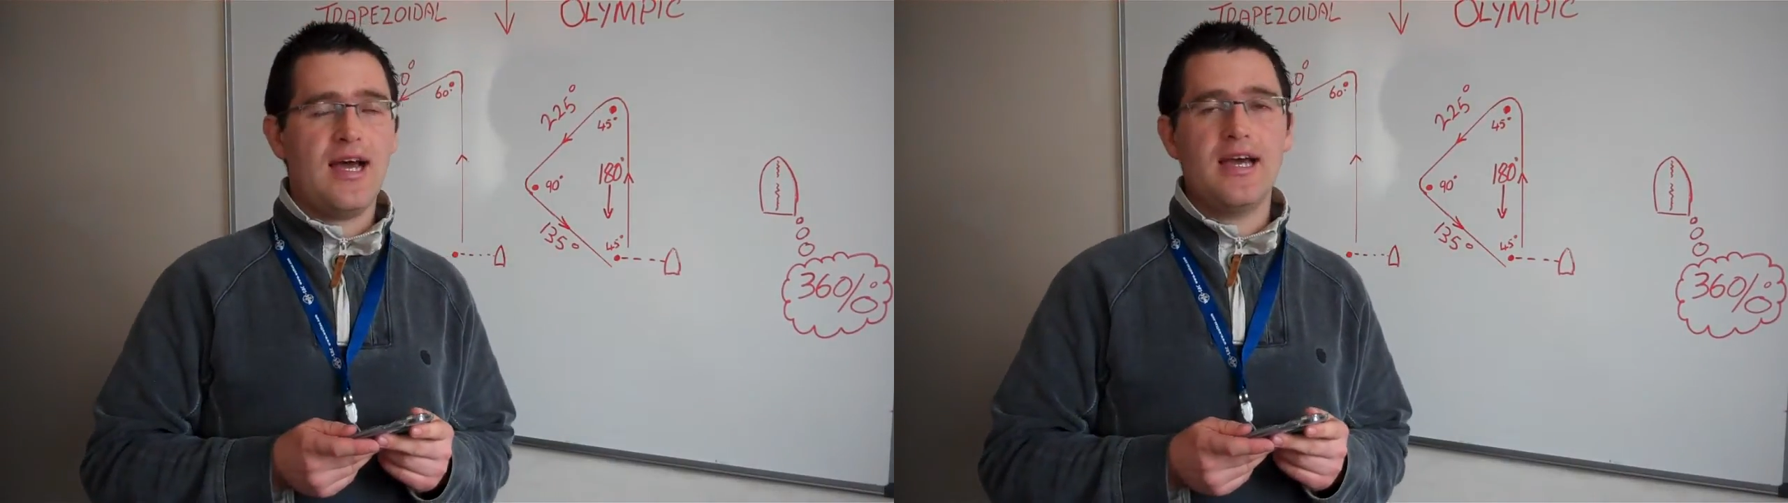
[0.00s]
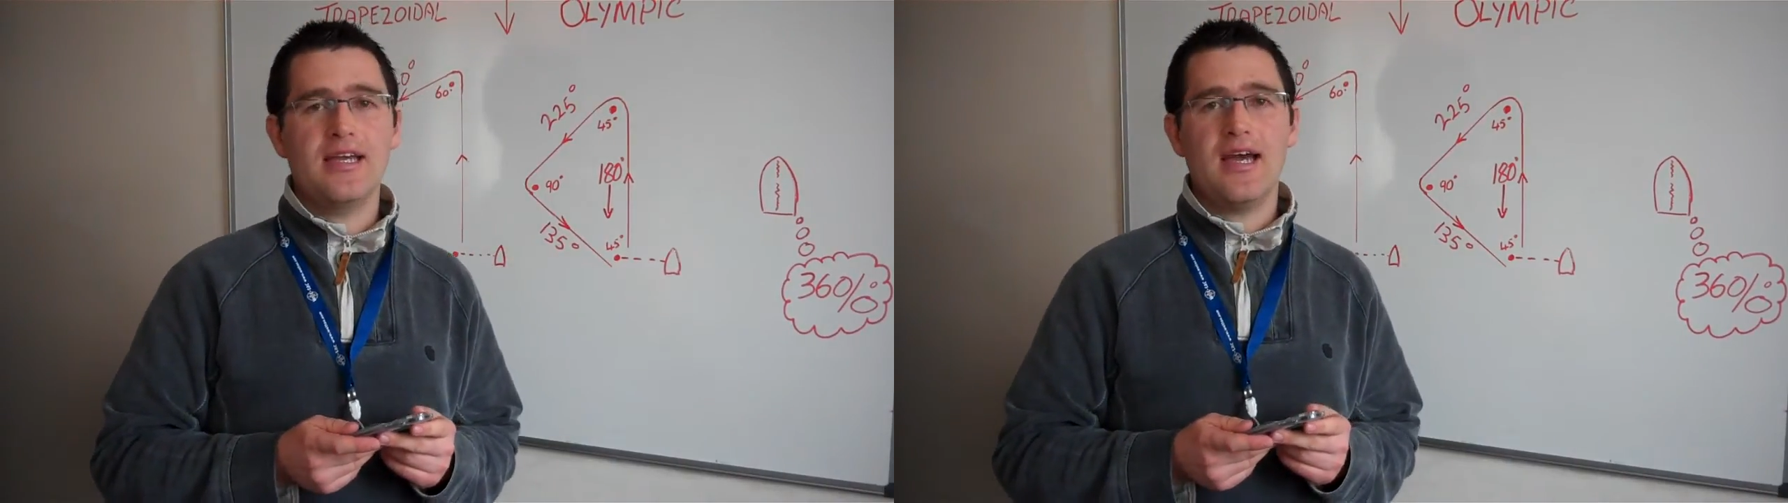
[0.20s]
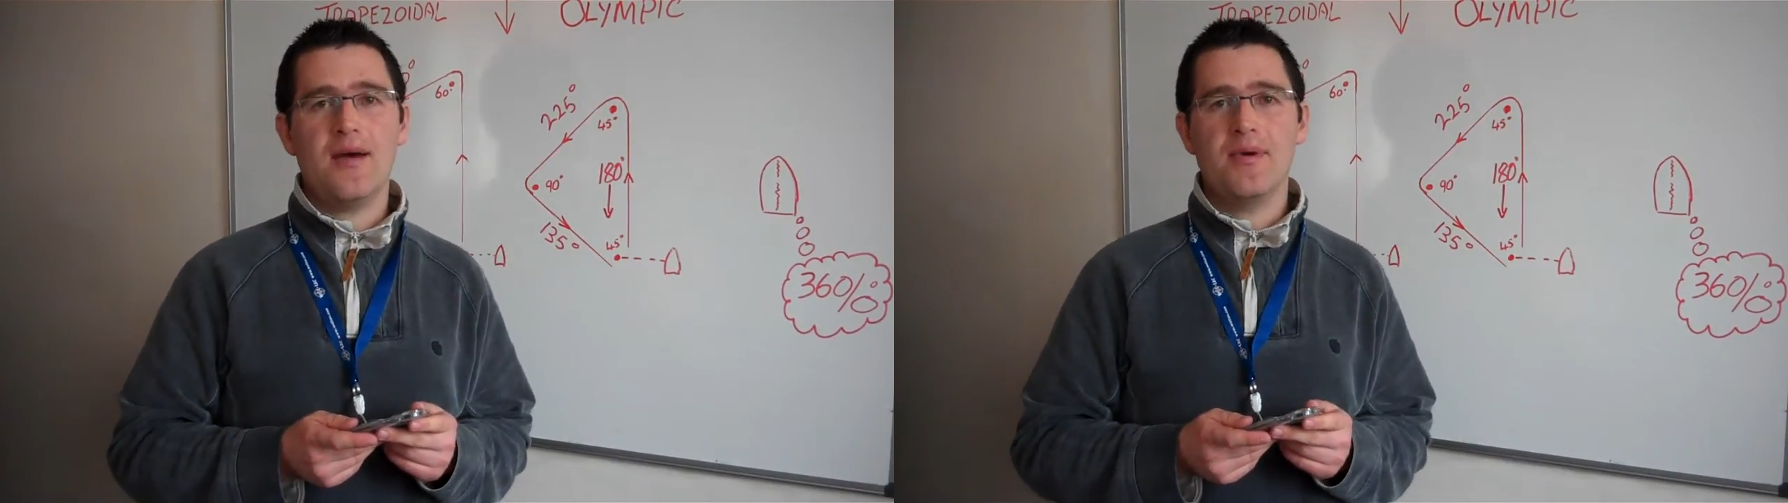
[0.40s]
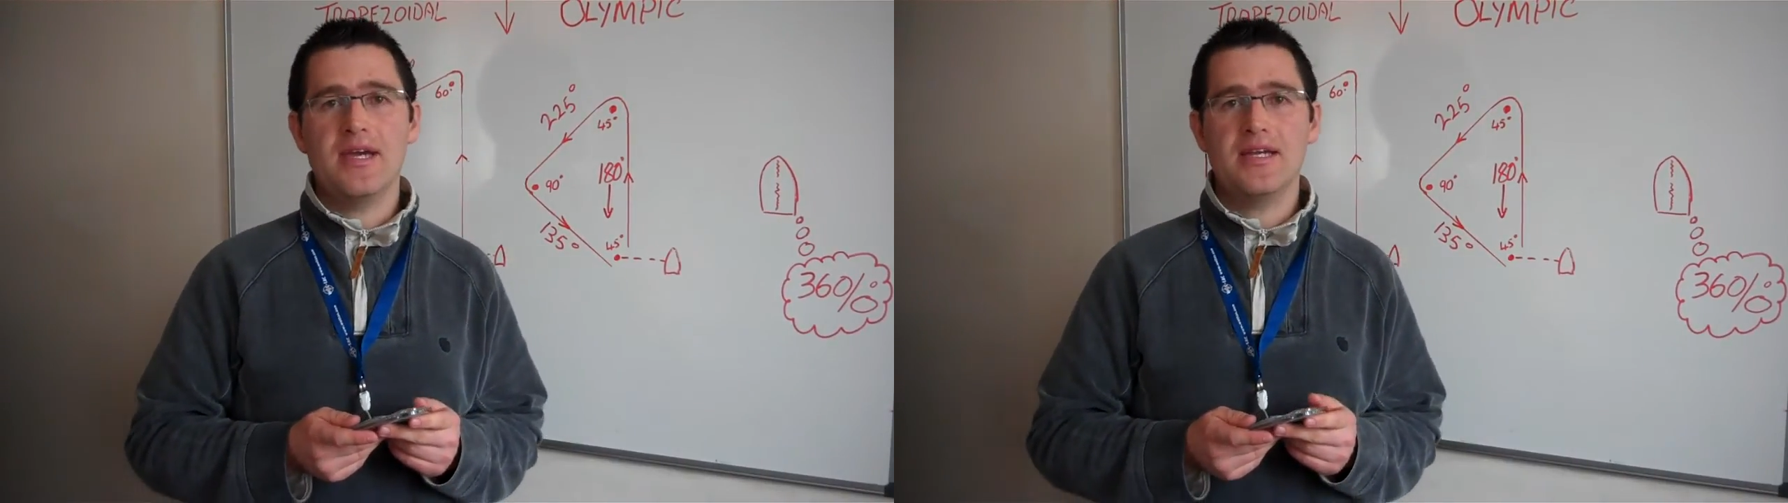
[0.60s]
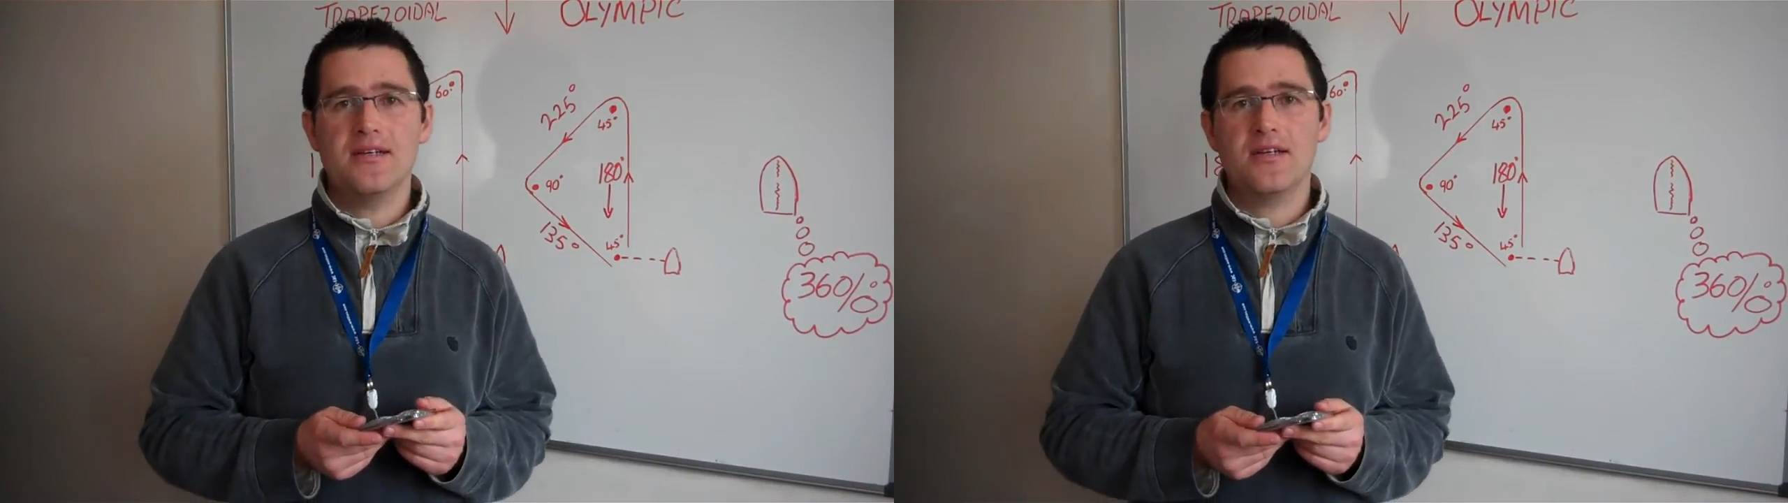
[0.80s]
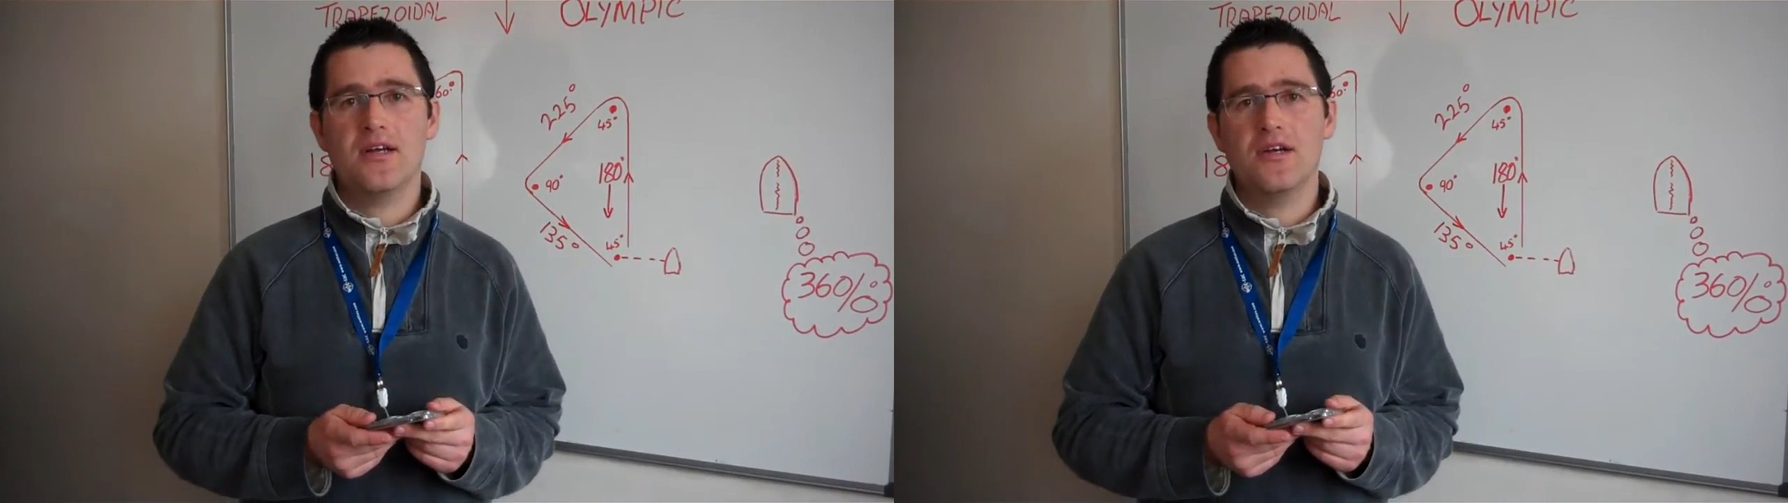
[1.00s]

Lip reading: I am a